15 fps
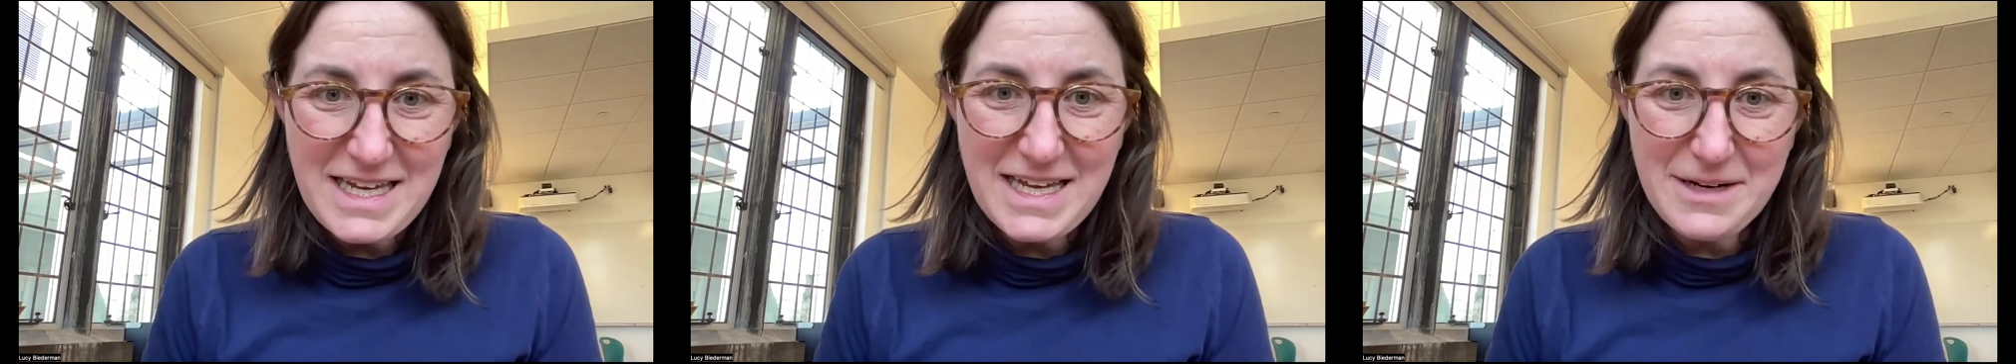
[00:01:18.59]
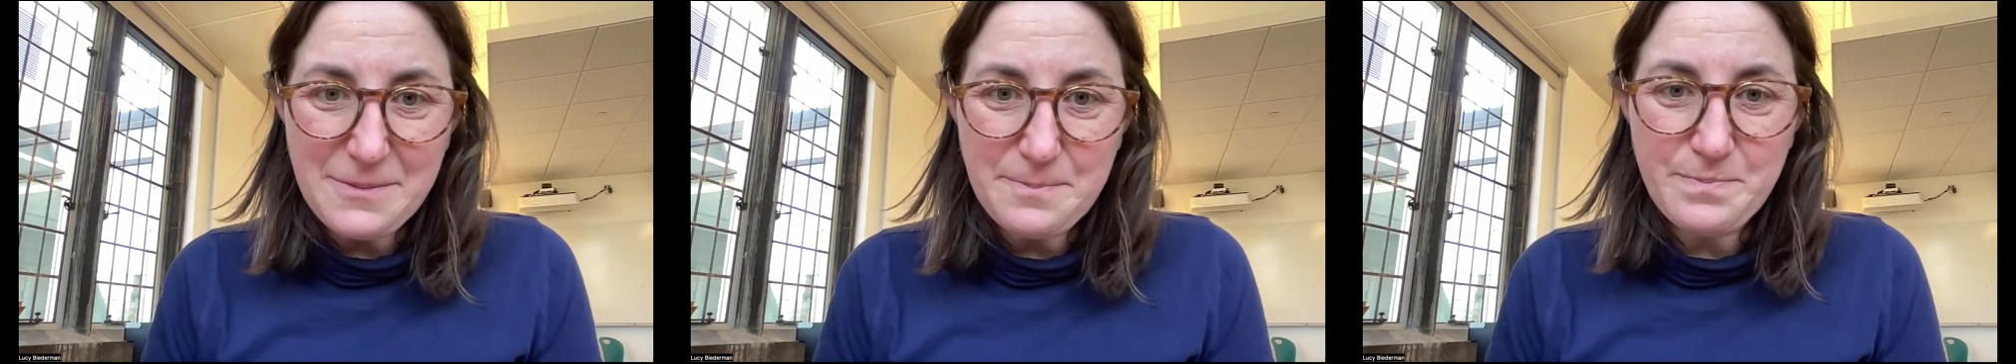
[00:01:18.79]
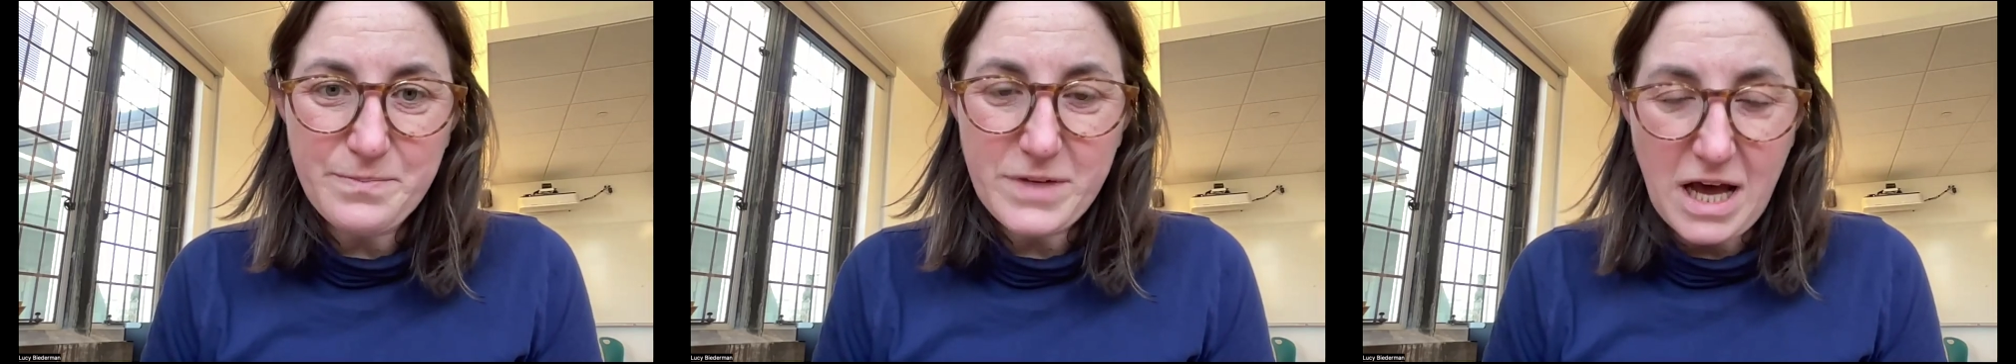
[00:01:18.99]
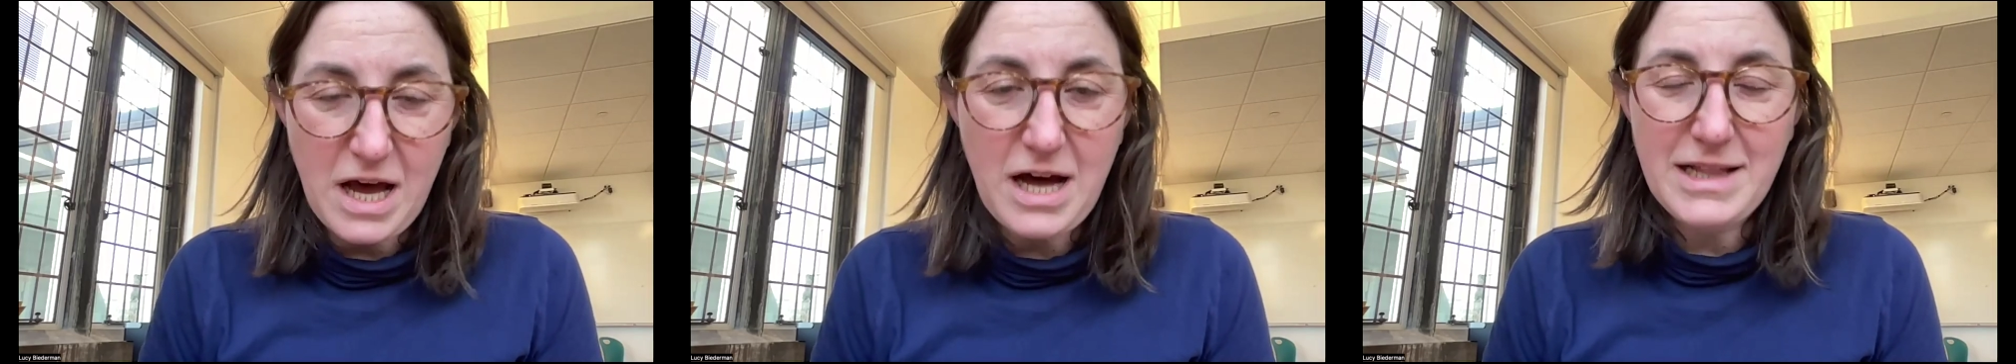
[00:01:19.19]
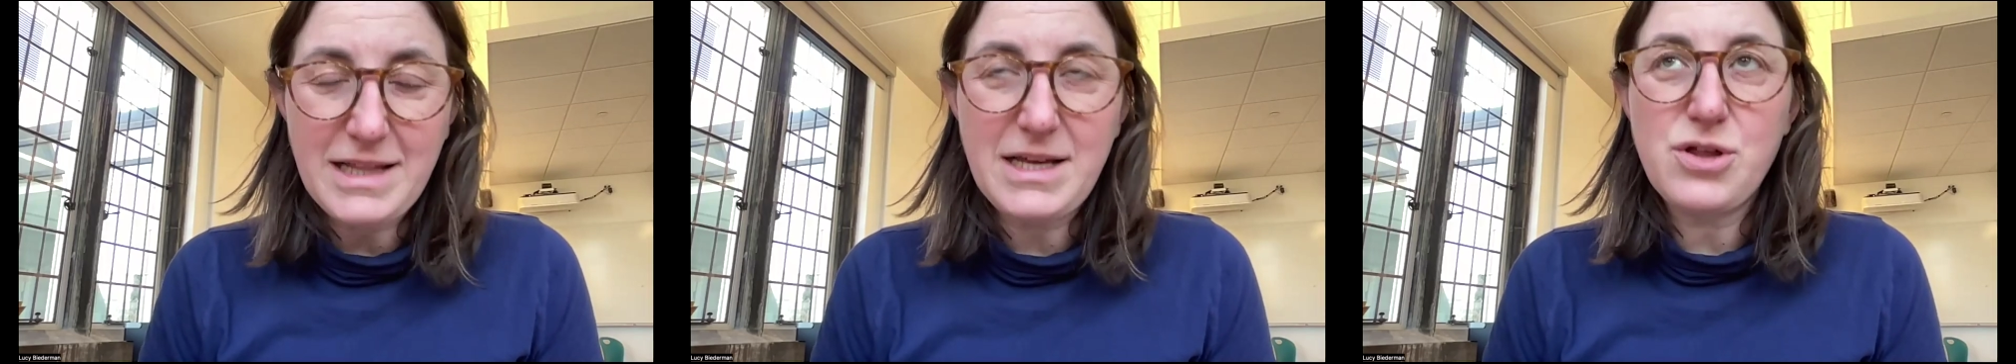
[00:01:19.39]
in
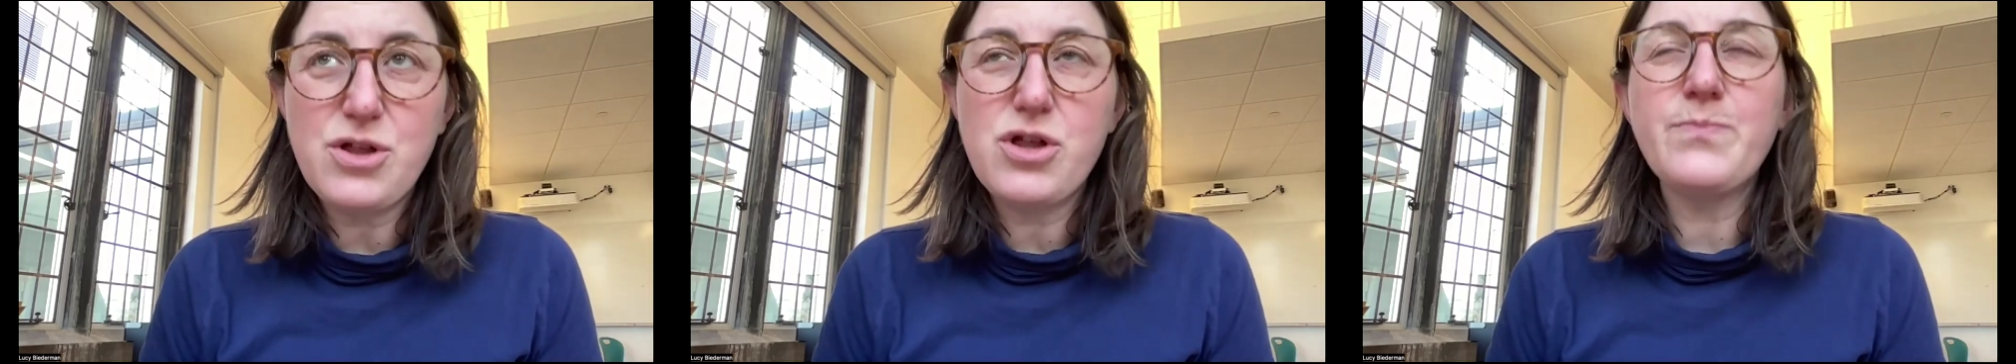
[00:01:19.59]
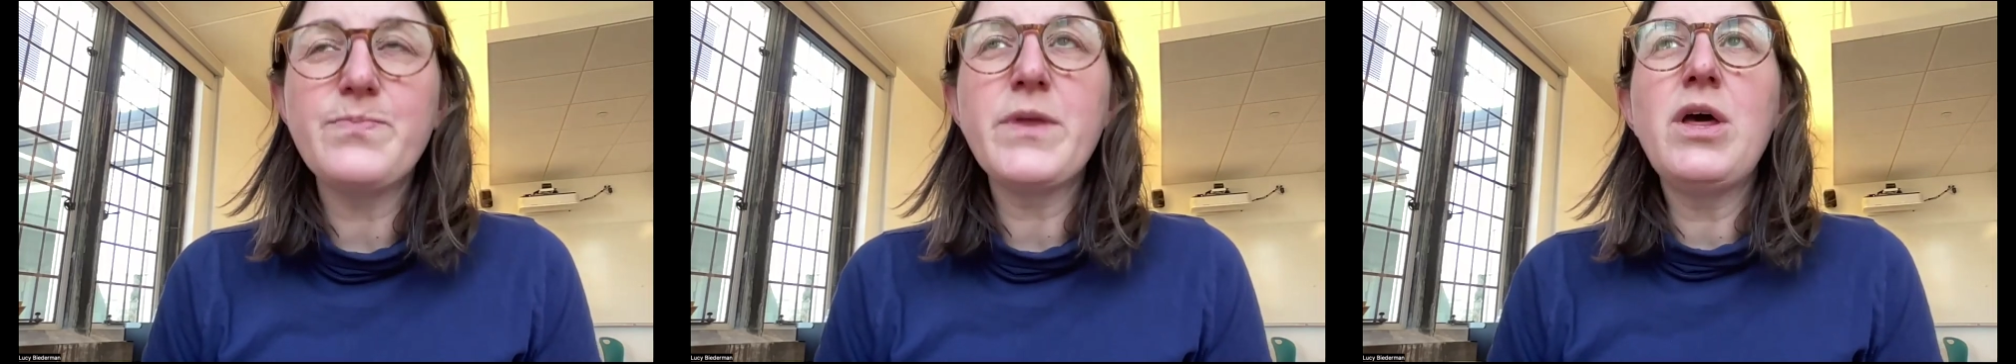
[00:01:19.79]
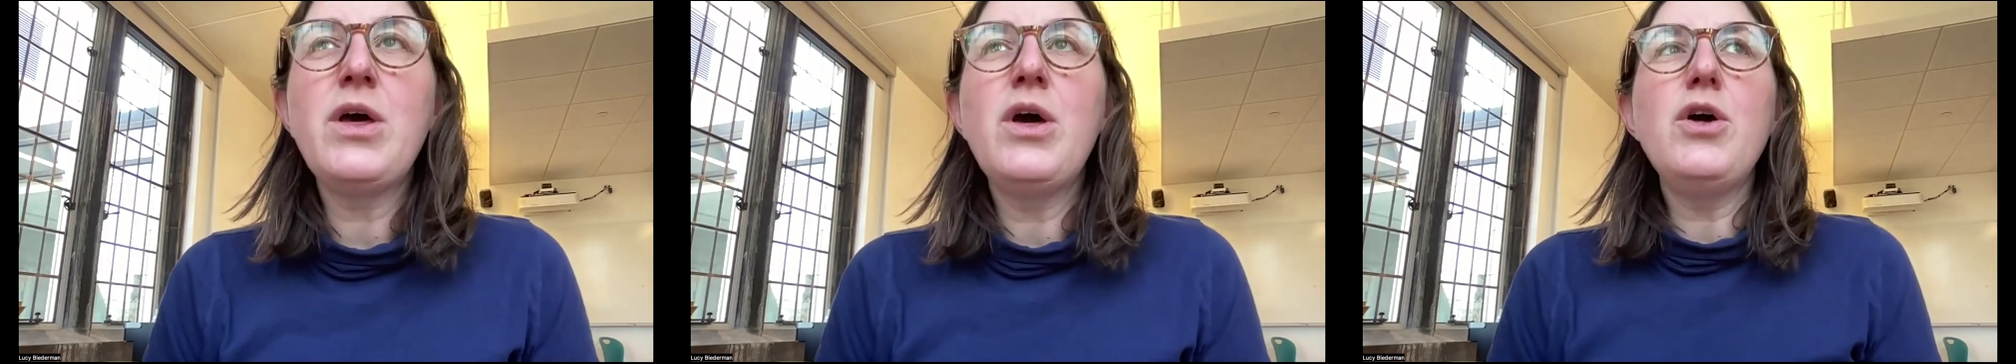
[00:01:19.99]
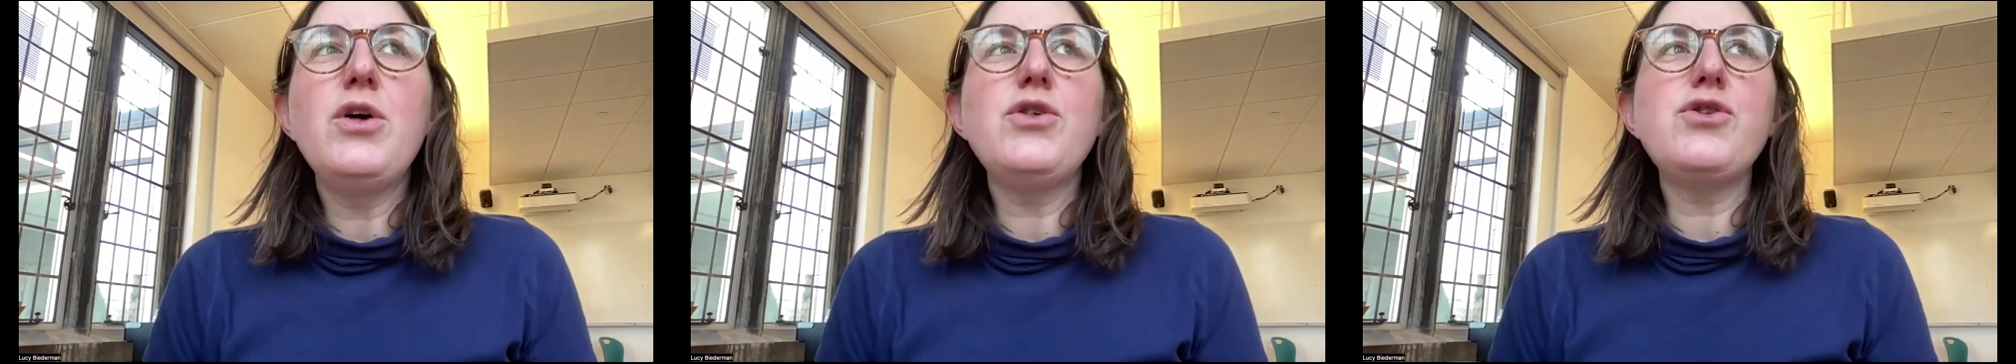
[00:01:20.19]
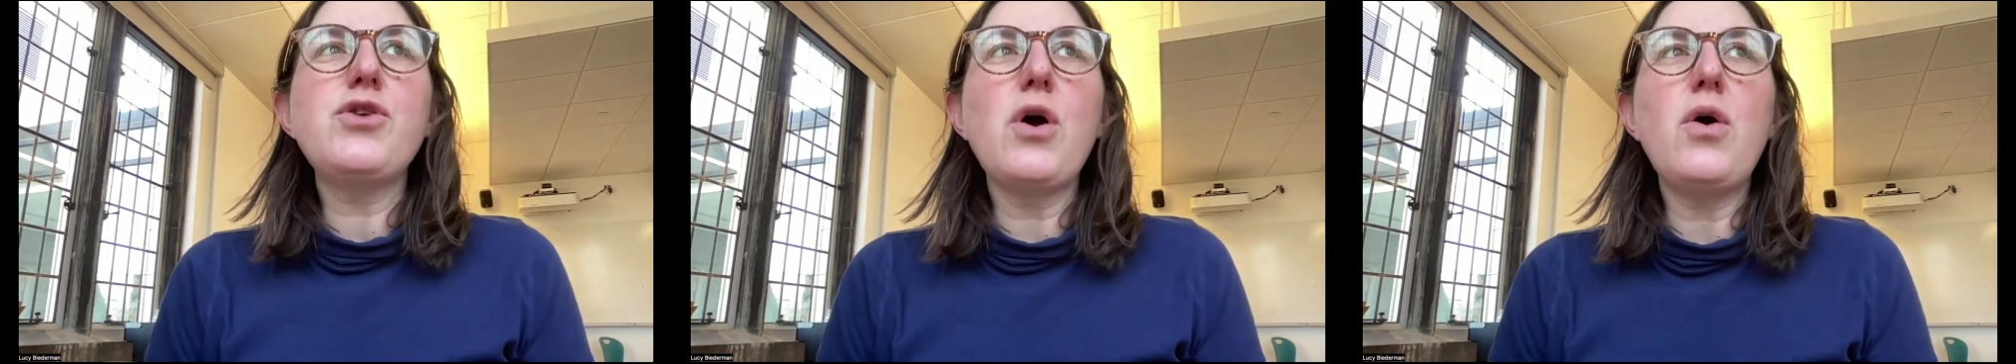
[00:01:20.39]
college.
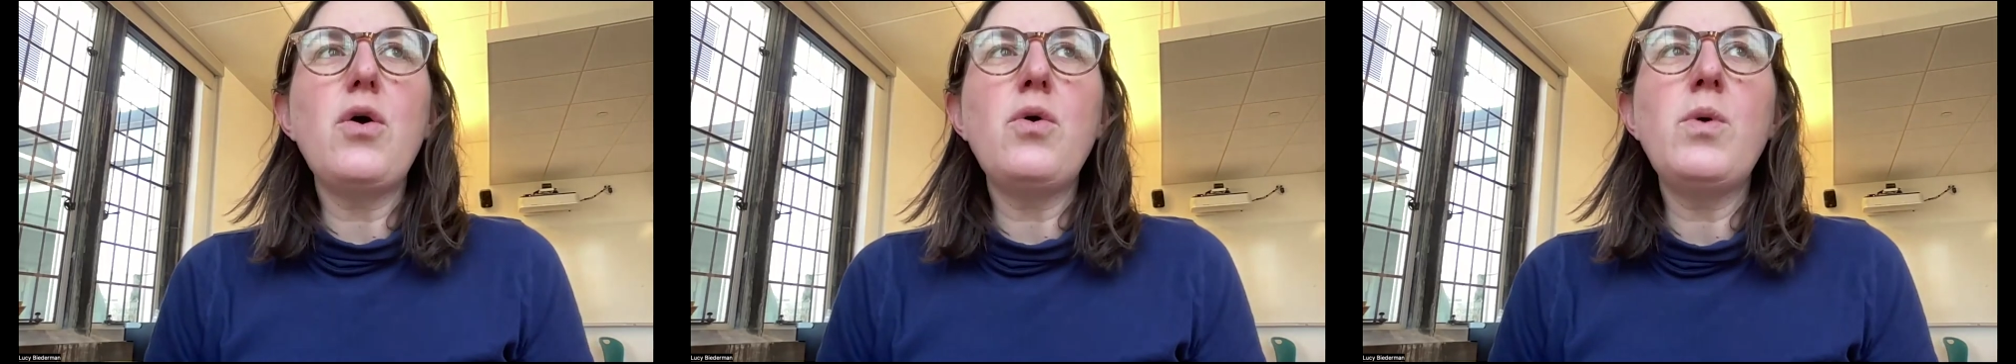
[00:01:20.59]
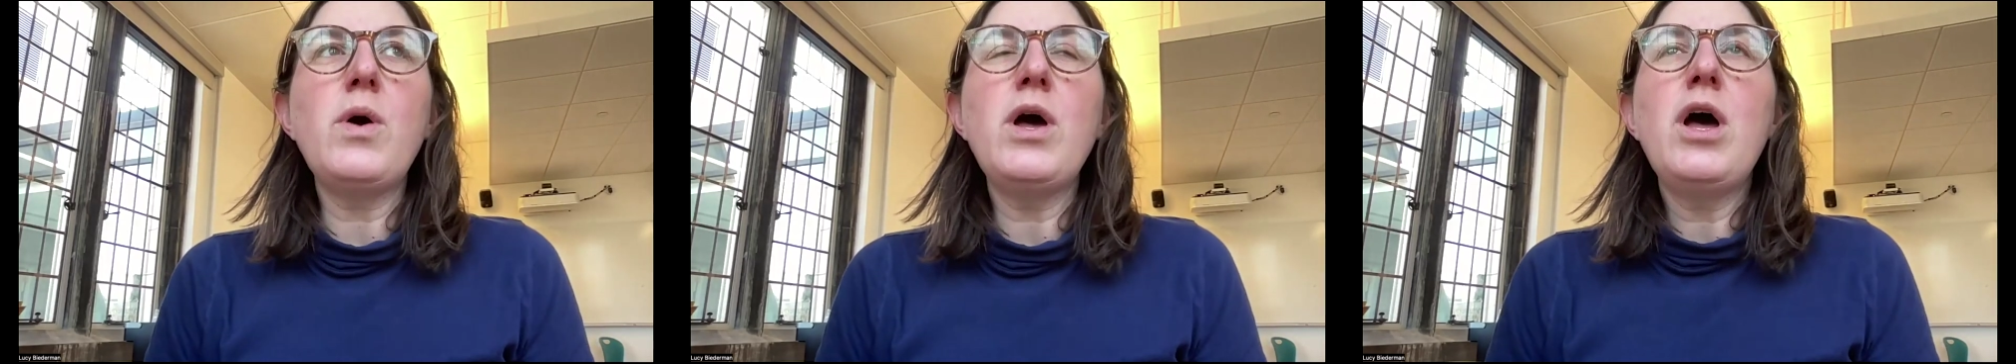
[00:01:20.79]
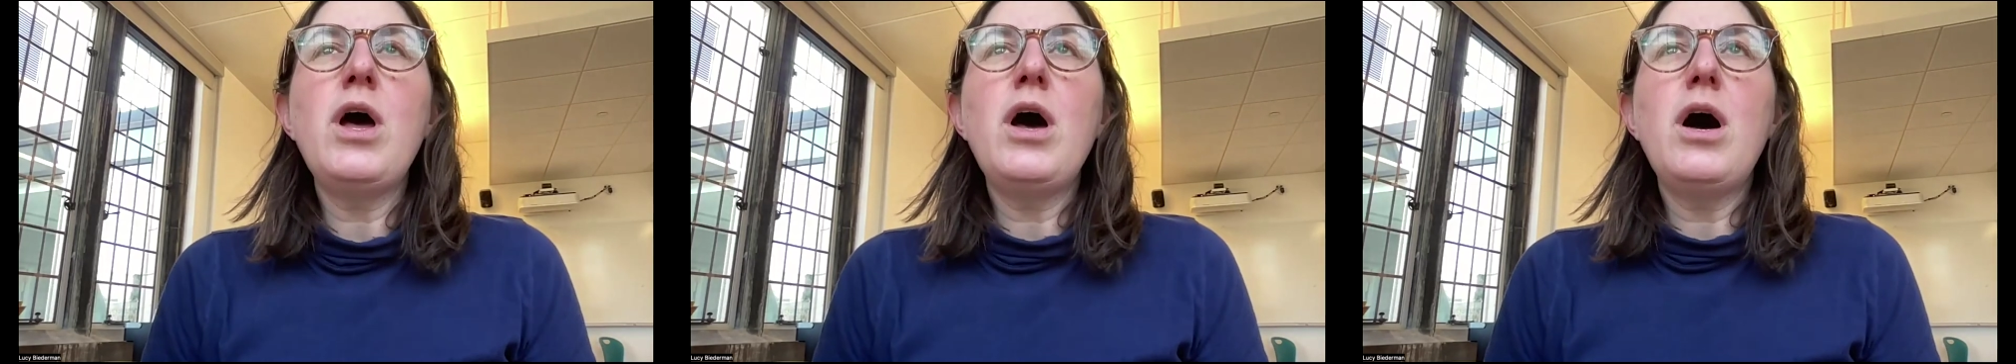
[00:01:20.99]
So